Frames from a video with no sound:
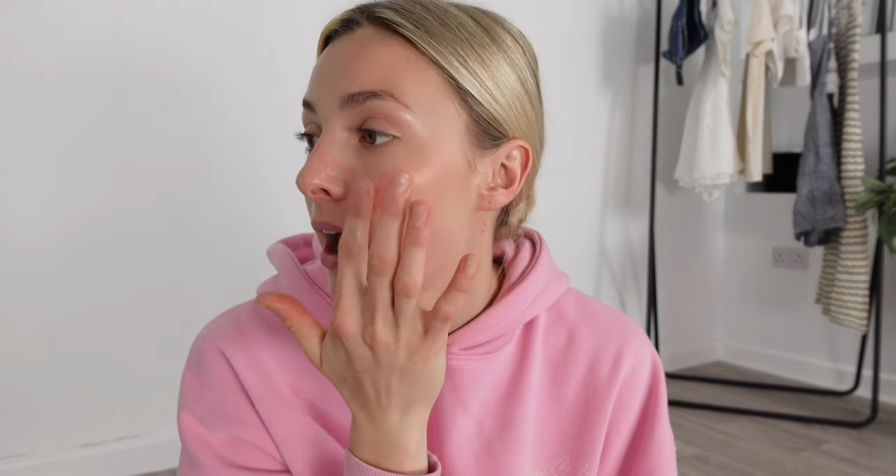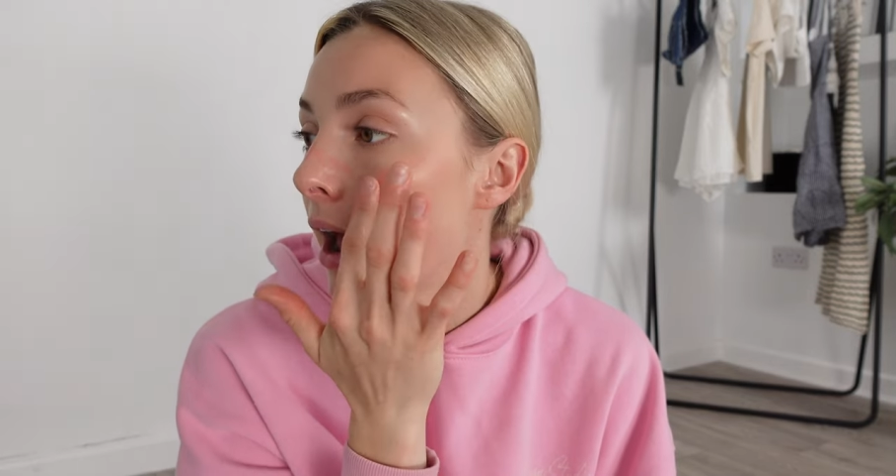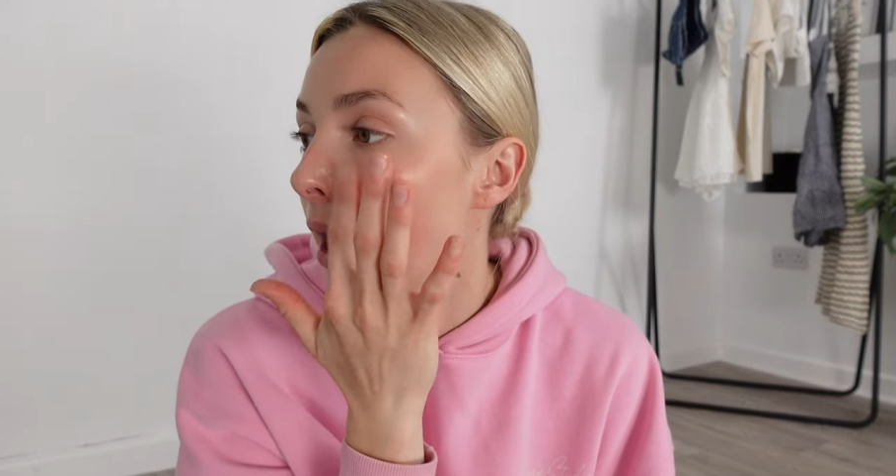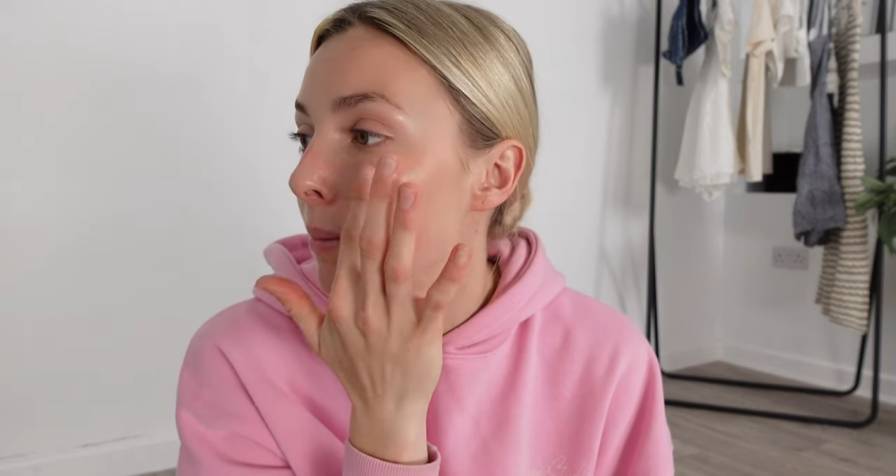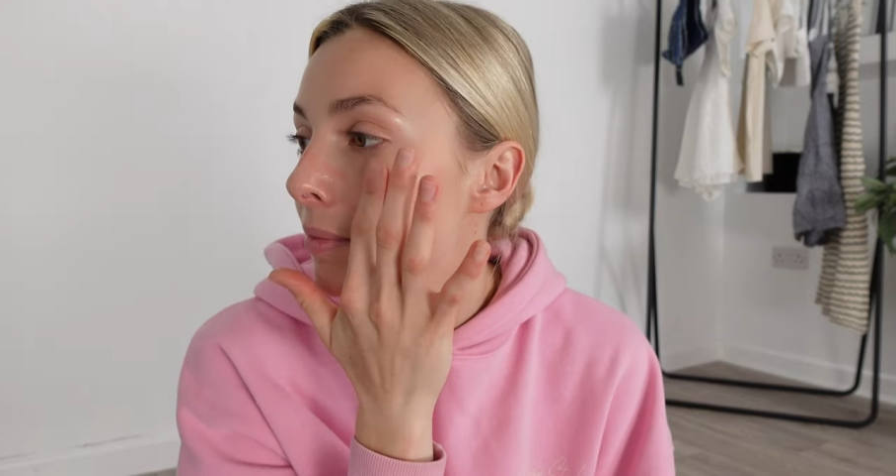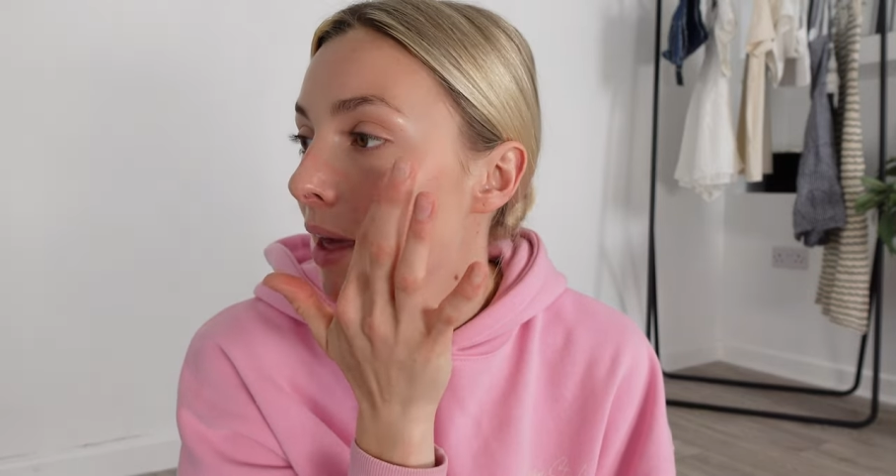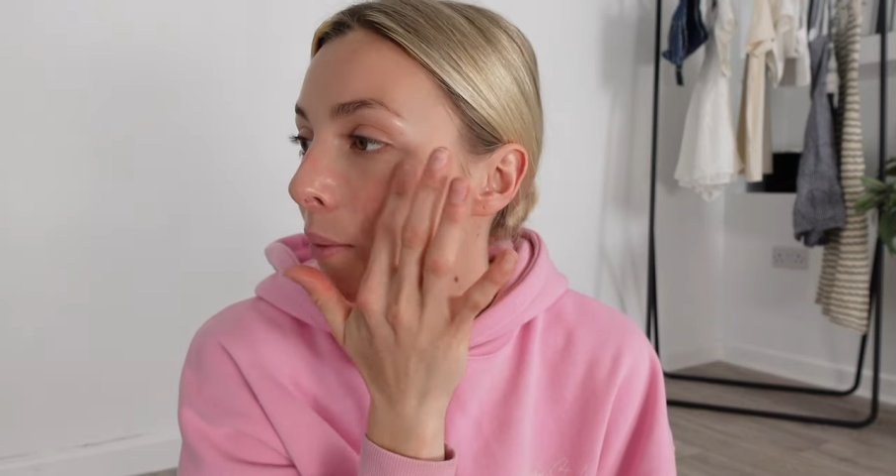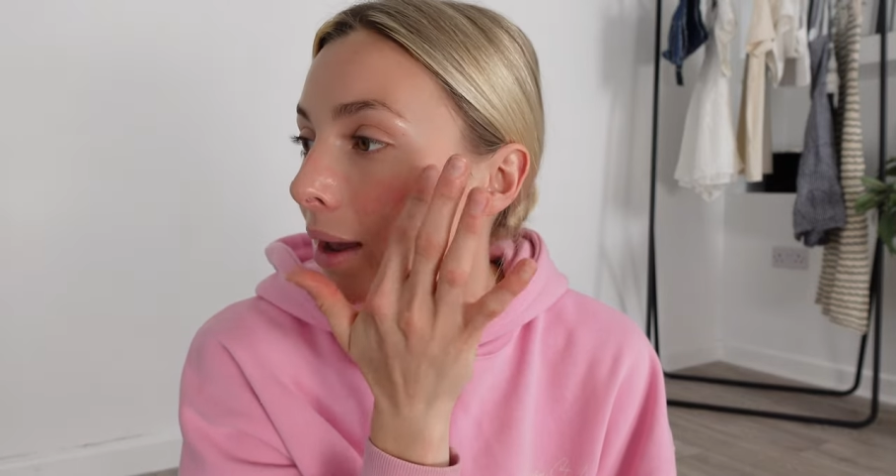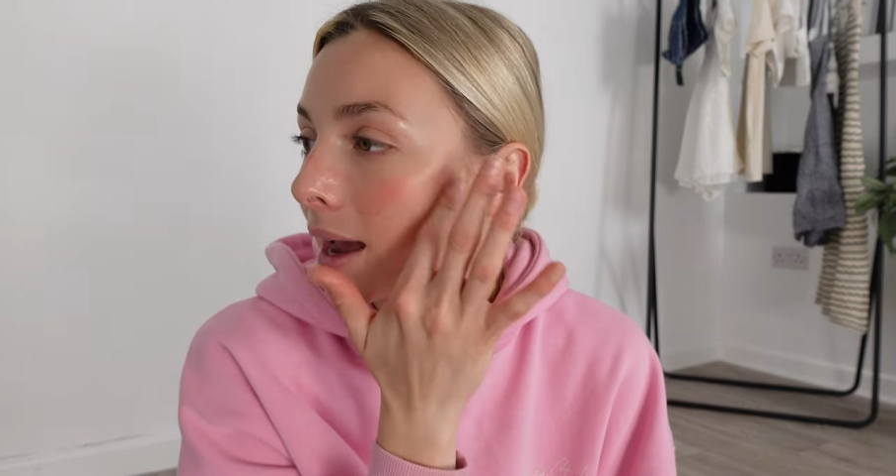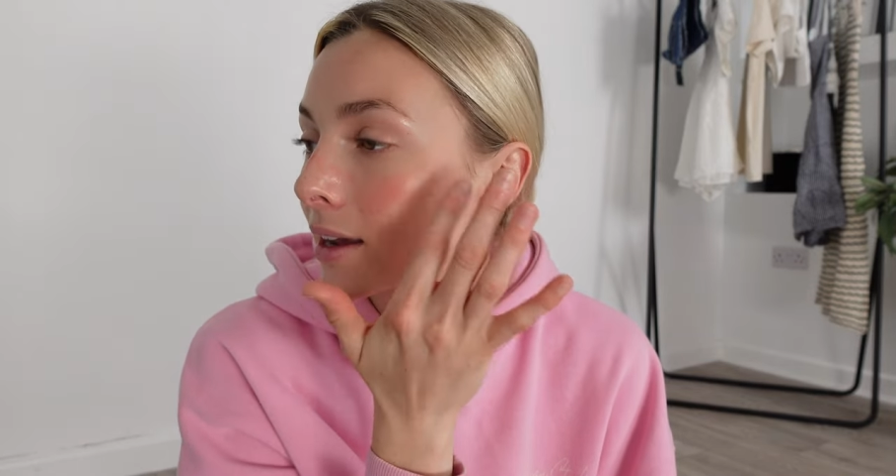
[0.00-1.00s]
That
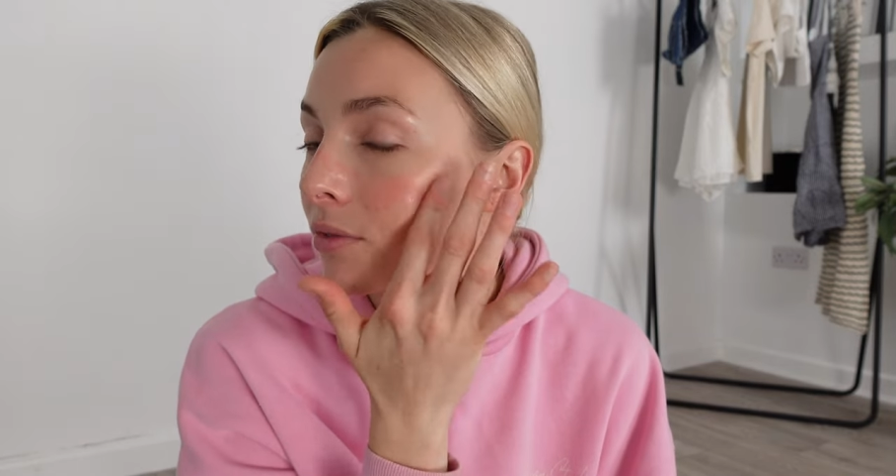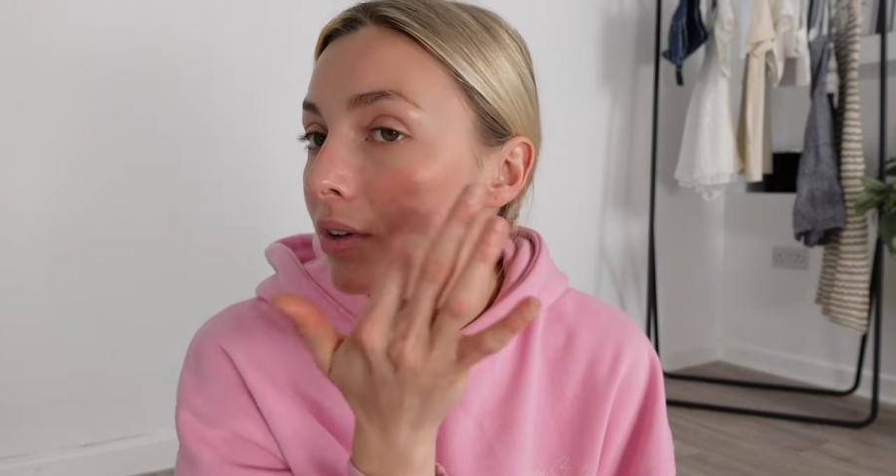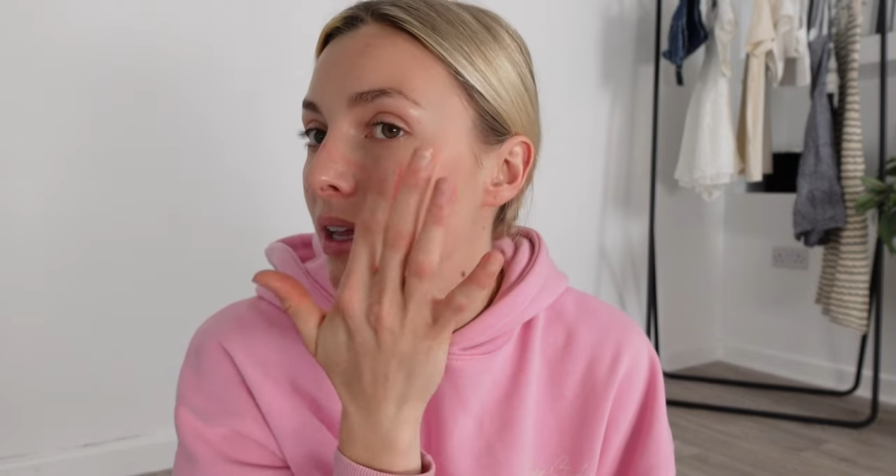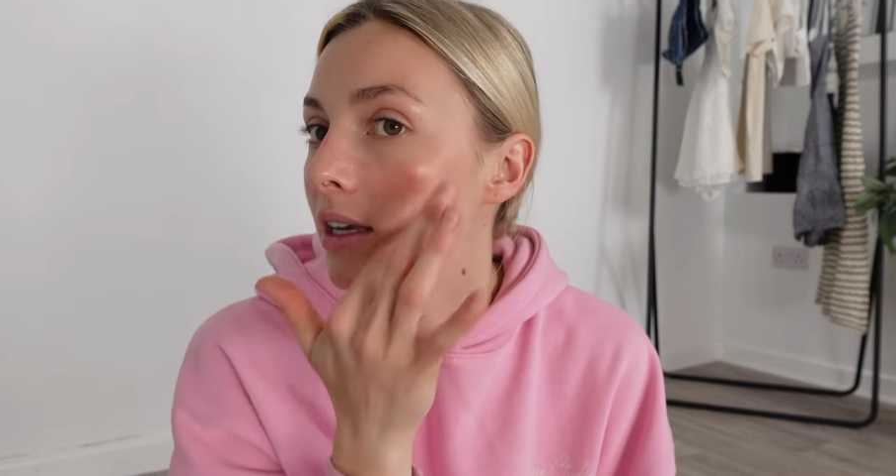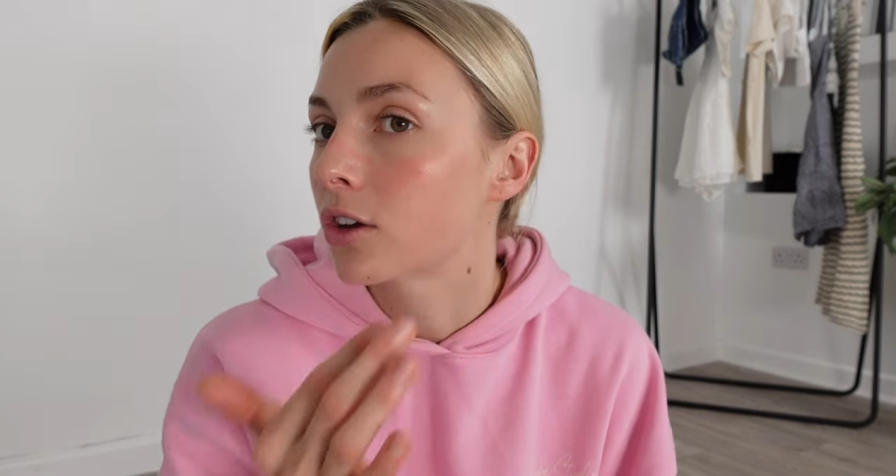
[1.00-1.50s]
way I can really